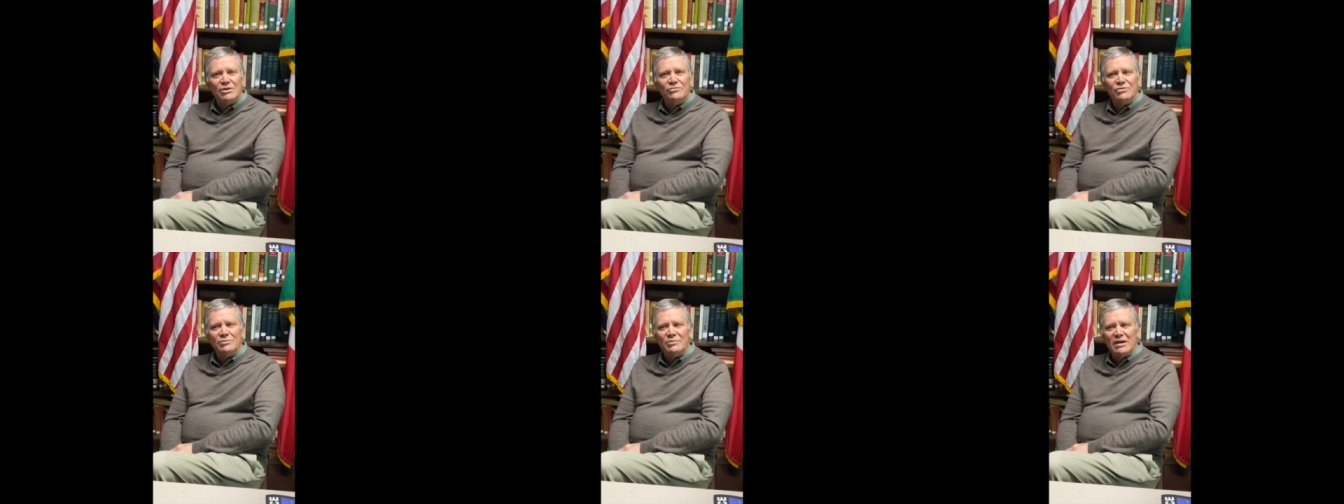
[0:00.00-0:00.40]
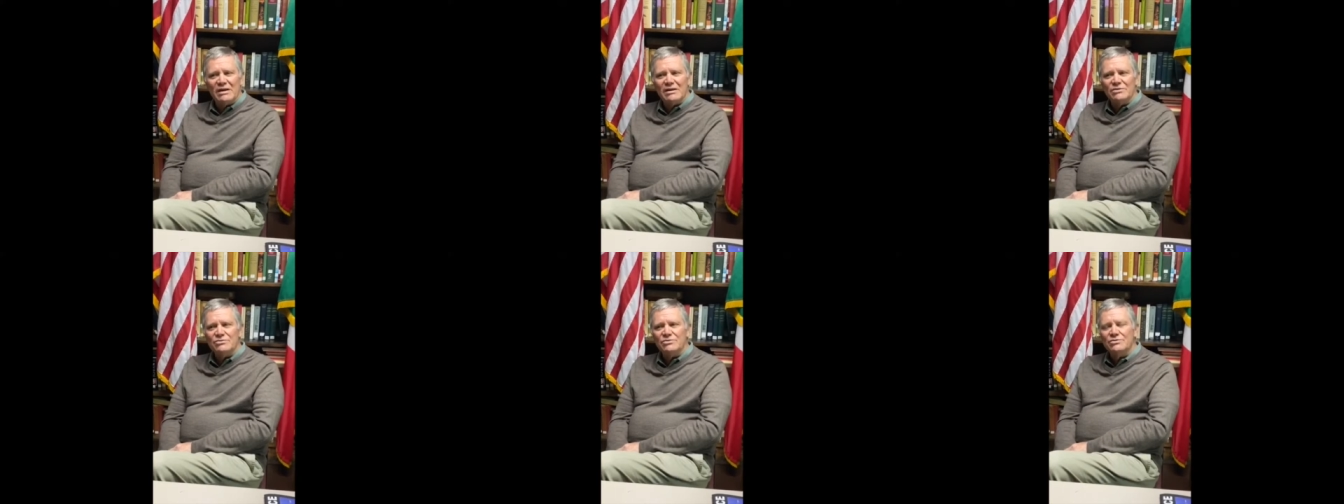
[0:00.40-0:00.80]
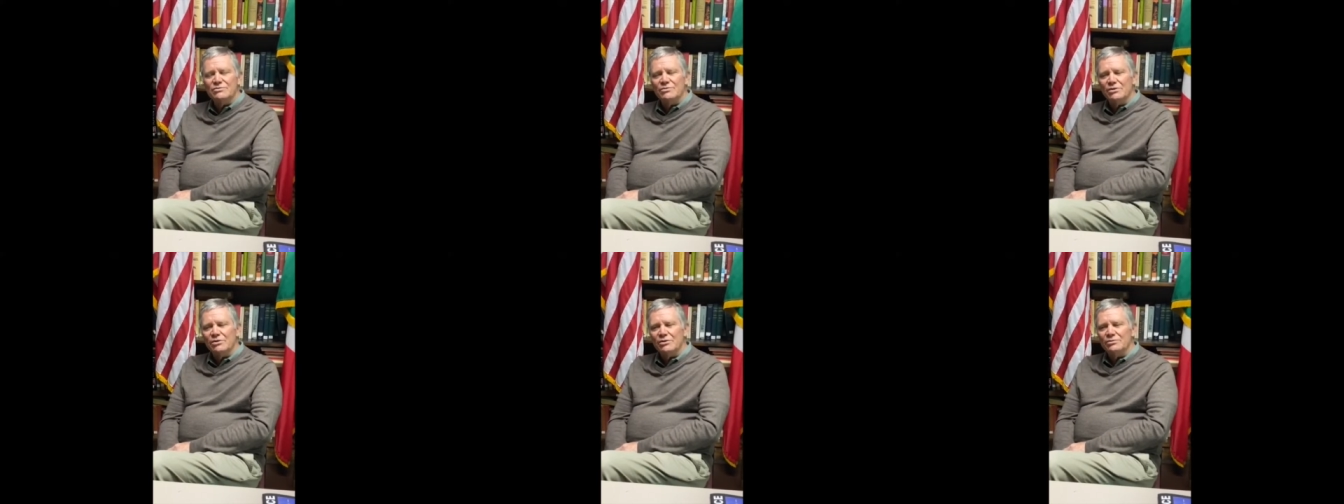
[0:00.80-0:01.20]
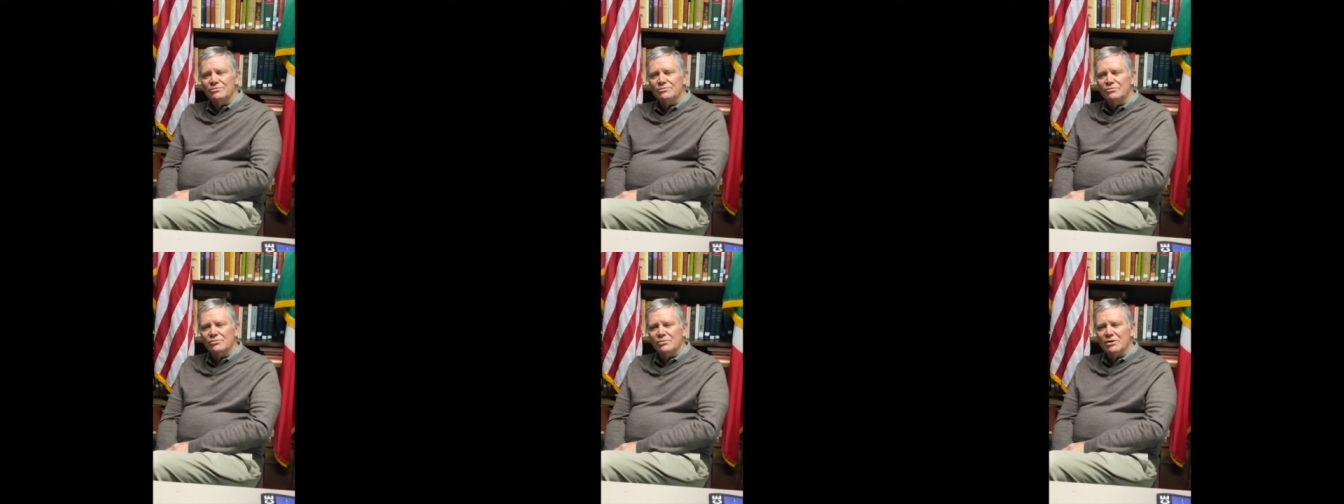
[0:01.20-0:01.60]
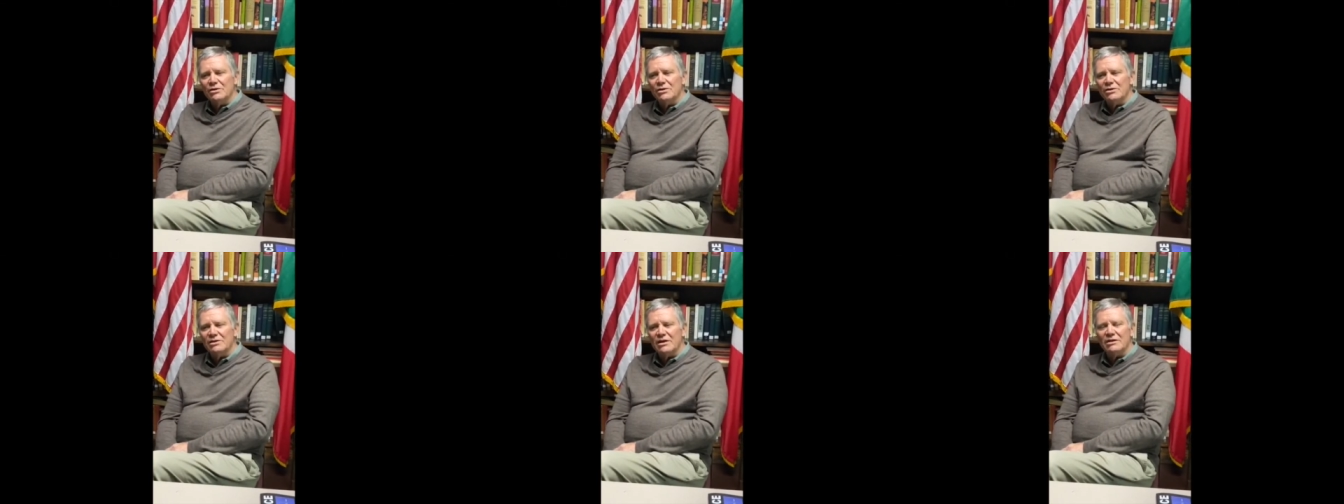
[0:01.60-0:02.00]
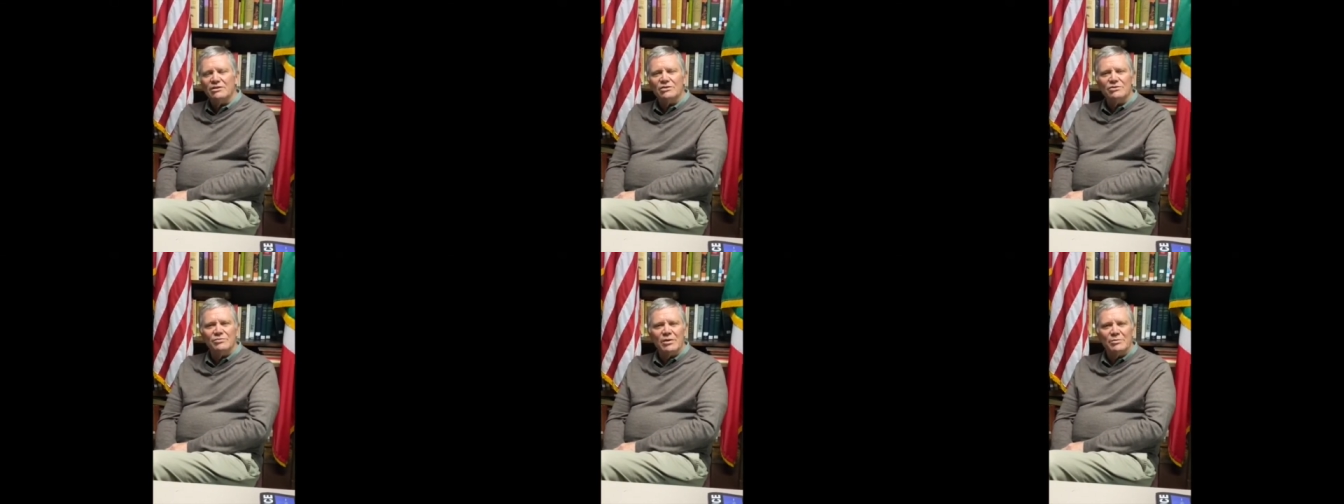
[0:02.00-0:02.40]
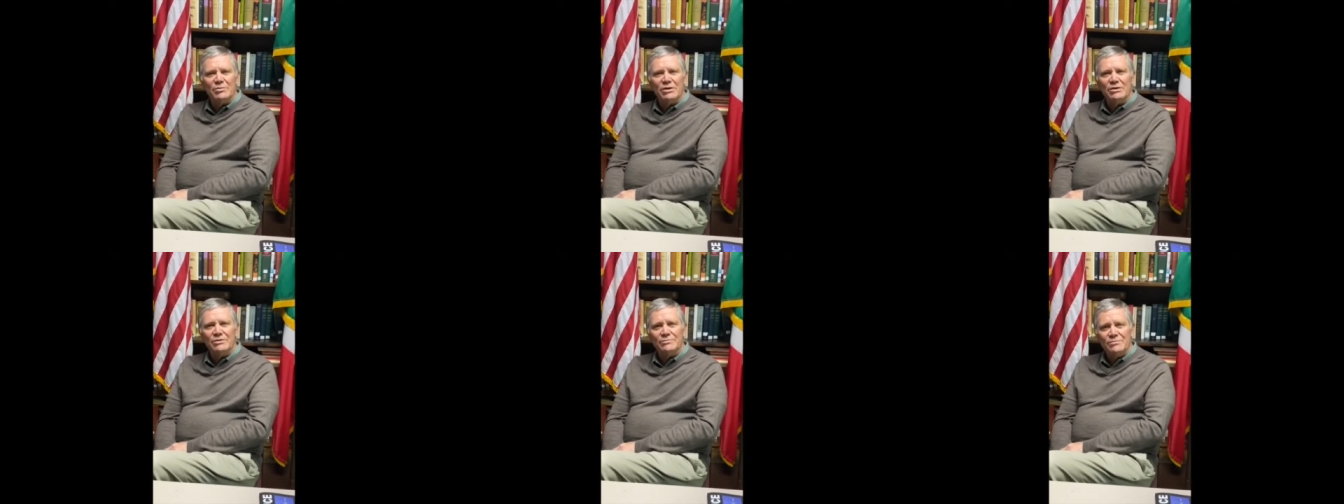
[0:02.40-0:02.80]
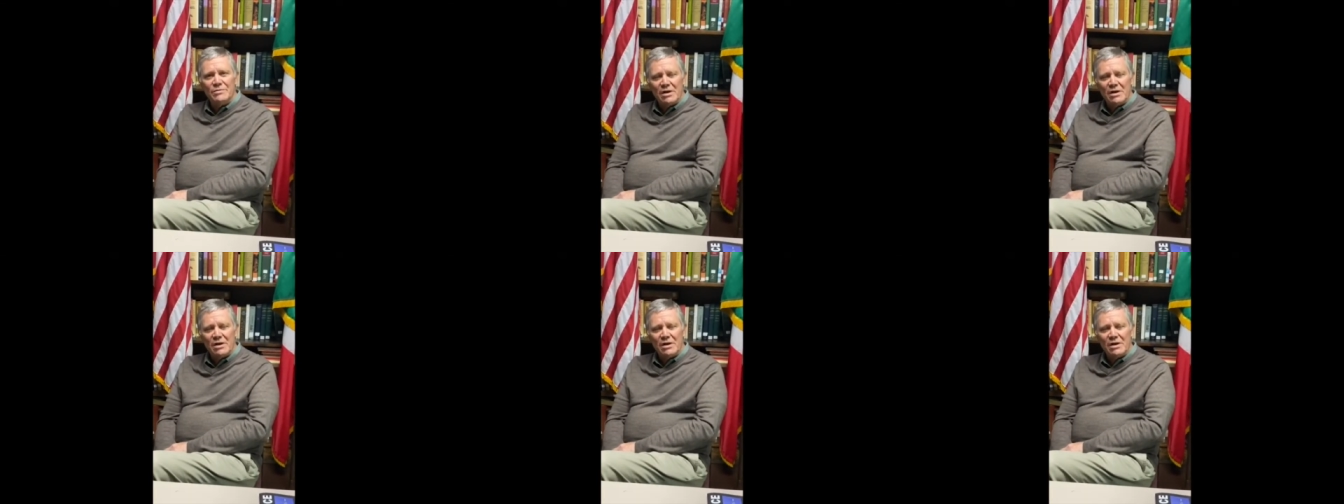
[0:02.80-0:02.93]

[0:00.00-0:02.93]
remains, connected to my mother.